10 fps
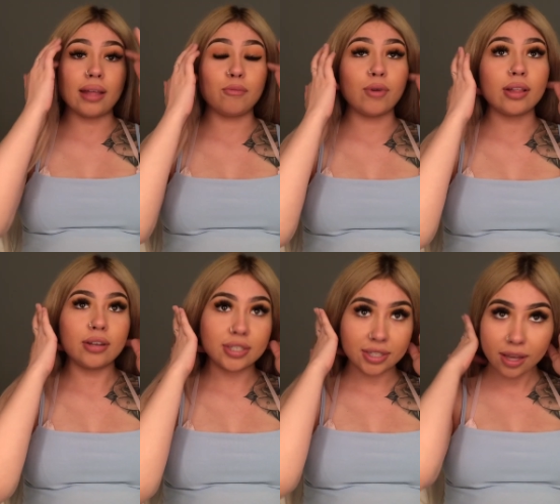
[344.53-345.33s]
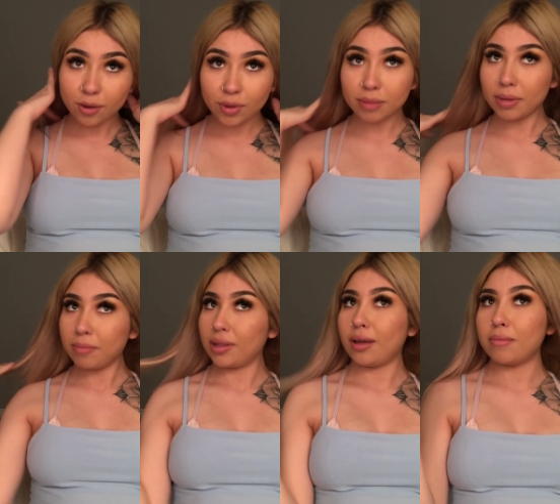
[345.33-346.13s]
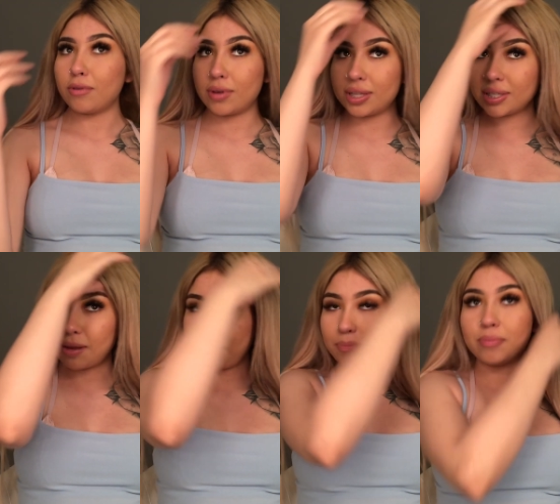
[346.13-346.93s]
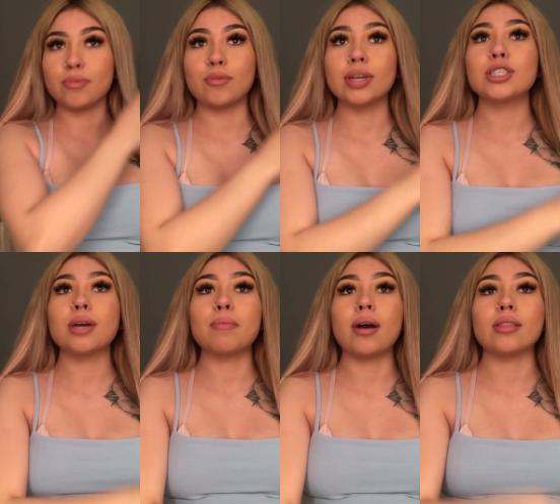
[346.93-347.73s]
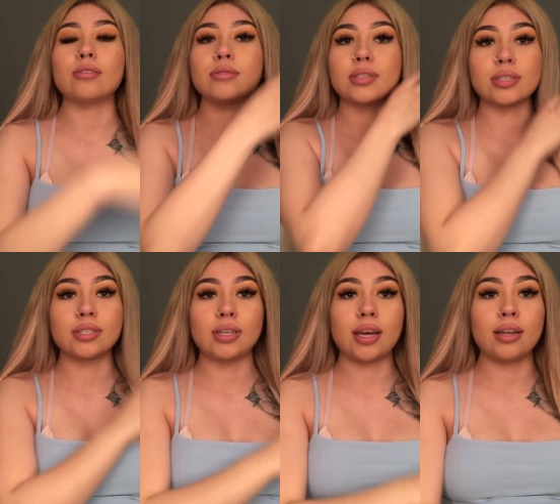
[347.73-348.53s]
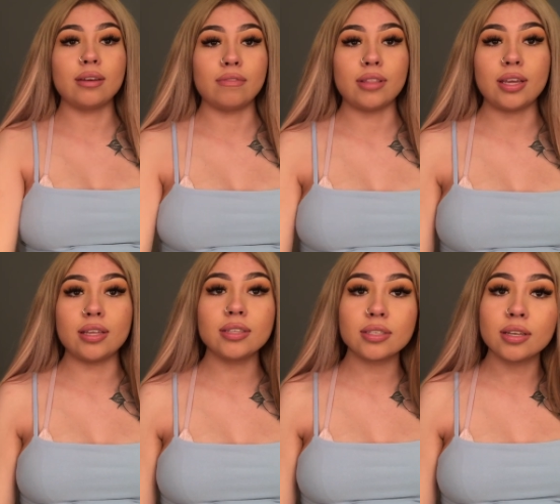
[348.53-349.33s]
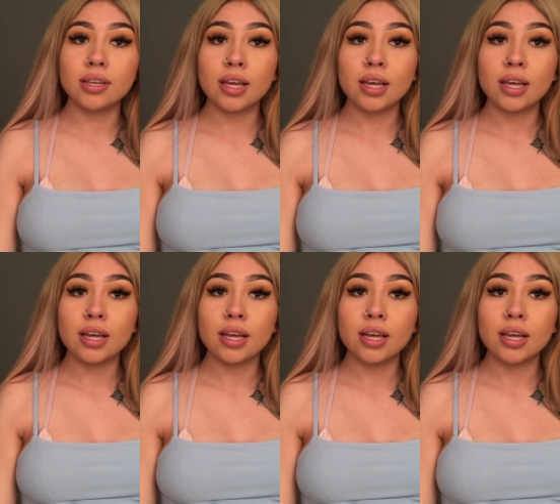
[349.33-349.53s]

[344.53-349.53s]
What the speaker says: I'd rather stick with my Bellami ones. I wish I bought those instead of these.